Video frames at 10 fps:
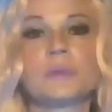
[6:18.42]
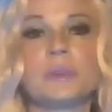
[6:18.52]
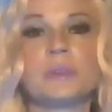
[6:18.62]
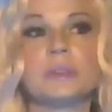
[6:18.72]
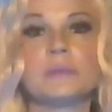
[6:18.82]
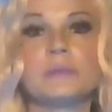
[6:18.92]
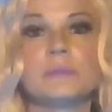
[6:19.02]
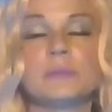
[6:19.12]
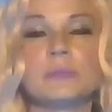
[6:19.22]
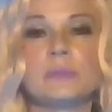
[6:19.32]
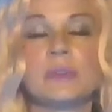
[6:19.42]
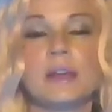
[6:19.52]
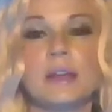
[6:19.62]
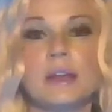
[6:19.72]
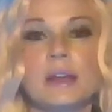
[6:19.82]
what the
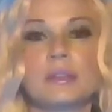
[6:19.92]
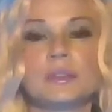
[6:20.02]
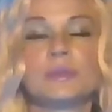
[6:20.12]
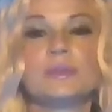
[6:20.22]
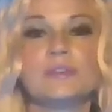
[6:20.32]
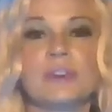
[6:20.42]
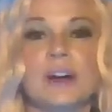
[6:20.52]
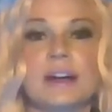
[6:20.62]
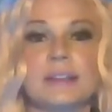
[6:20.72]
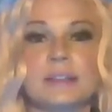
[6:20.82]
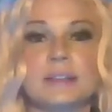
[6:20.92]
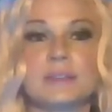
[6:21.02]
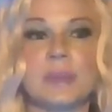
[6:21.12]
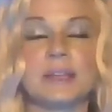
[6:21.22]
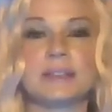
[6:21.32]
true divine
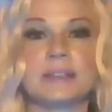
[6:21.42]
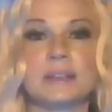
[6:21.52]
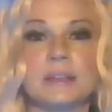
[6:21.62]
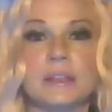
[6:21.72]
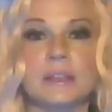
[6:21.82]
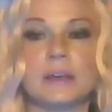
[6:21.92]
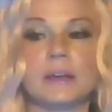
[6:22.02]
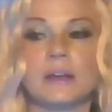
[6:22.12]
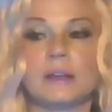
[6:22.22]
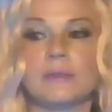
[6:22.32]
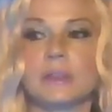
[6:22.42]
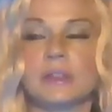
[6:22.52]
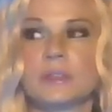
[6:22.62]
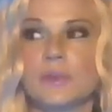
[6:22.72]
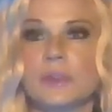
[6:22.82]
is. Basically,
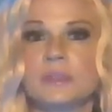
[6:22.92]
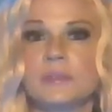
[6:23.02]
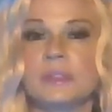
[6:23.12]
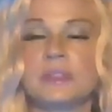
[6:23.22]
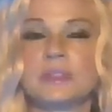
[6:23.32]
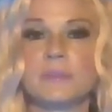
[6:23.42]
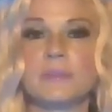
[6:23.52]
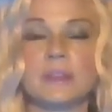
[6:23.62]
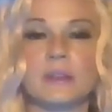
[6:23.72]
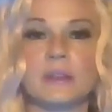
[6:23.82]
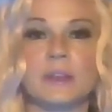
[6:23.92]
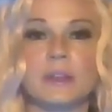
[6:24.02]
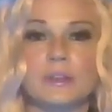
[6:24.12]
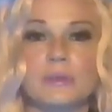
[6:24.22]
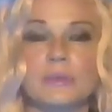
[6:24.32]
it's going to be something
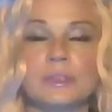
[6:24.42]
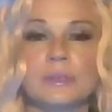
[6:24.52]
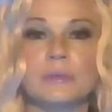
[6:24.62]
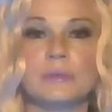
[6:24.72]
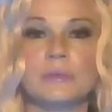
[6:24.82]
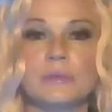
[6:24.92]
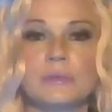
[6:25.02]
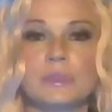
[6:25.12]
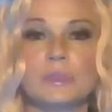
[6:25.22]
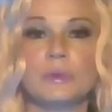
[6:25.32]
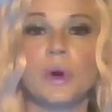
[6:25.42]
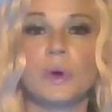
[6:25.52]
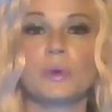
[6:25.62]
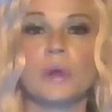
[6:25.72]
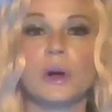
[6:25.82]
that you can do
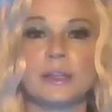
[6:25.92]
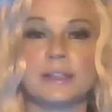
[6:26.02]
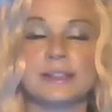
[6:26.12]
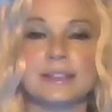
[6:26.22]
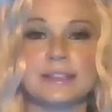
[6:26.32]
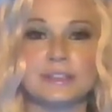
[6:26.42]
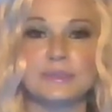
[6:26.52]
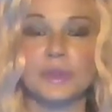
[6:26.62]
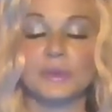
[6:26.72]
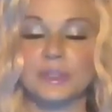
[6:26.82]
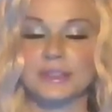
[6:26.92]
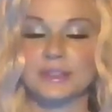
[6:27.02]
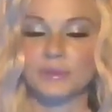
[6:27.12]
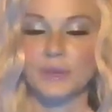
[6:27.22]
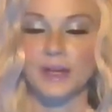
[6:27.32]
wholeheartedly, and you know that
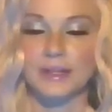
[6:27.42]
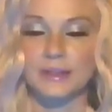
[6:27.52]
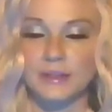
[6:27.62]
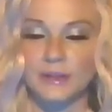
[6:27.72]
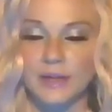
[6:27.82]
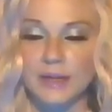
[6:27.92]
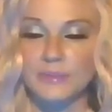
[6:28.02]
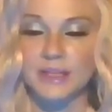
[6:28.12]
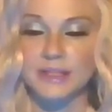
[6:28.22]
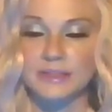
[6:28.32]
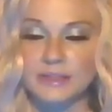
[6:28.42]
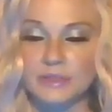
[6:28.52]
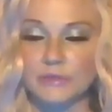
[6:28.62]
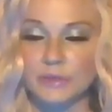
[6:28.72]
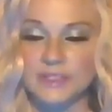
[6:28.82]
it's right, okay?
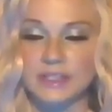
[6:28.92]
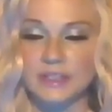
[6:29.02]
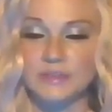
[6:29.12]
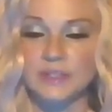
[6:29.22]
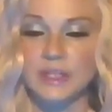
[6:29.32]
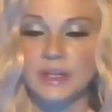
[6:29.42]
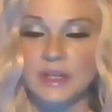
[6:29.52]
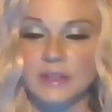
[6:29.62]
Because you've received